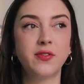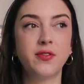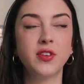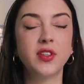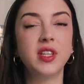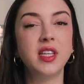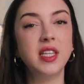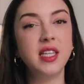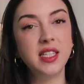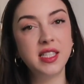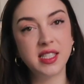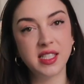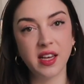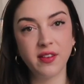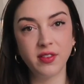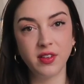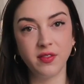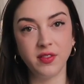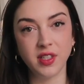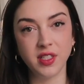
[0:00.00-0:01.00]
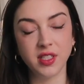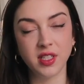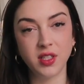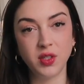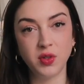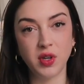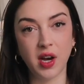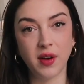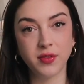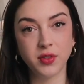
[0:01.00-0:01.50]
For the E7 visa,
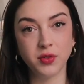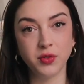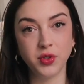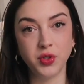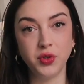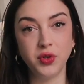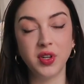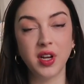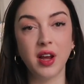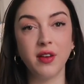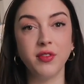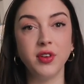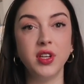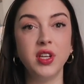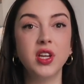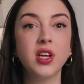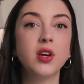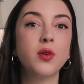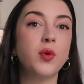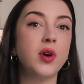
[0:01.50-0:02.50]
you have to renew it every year,